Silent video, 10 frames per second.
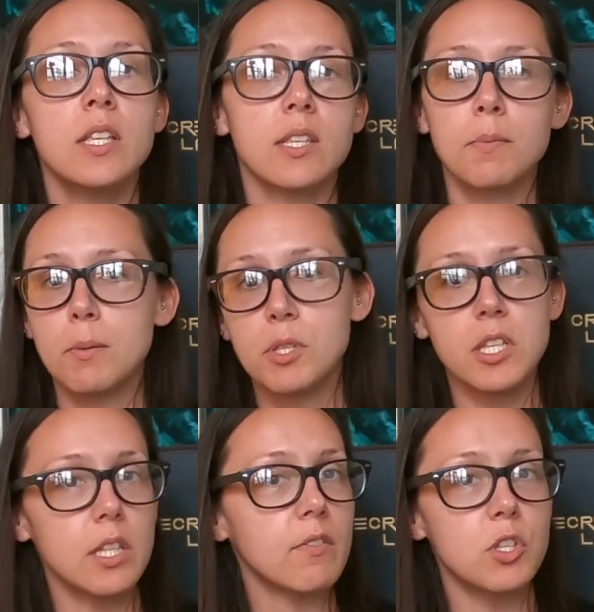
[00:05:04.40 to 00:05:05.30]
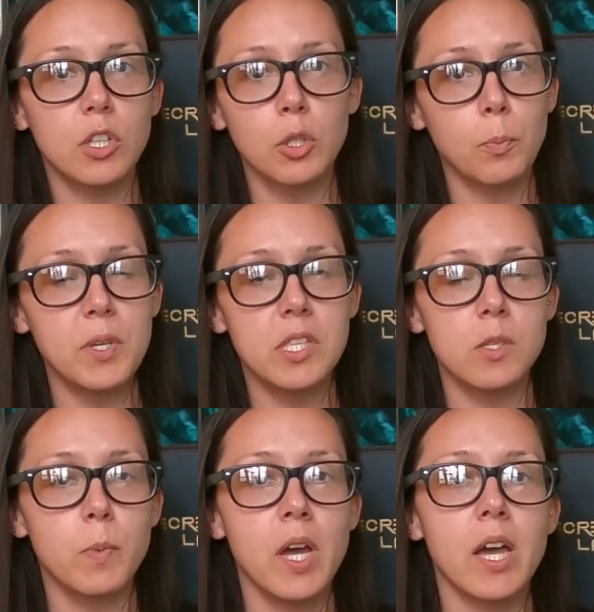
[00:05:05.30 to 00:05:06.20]
Sometimes he leaves the little
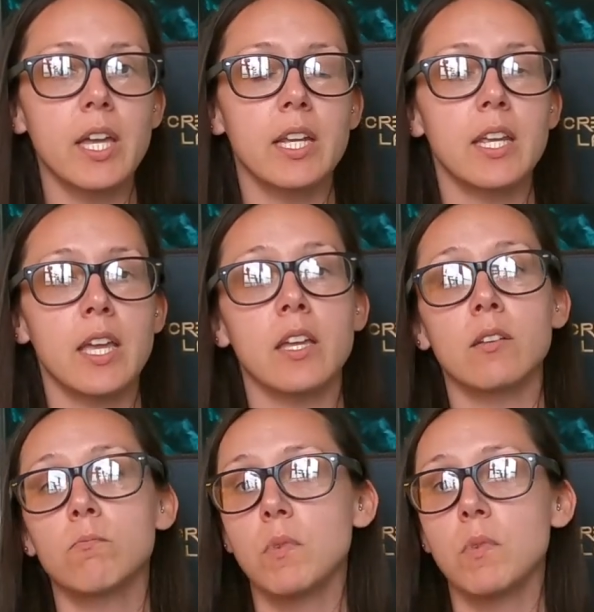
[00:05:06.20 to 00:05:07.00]
pieces behind, and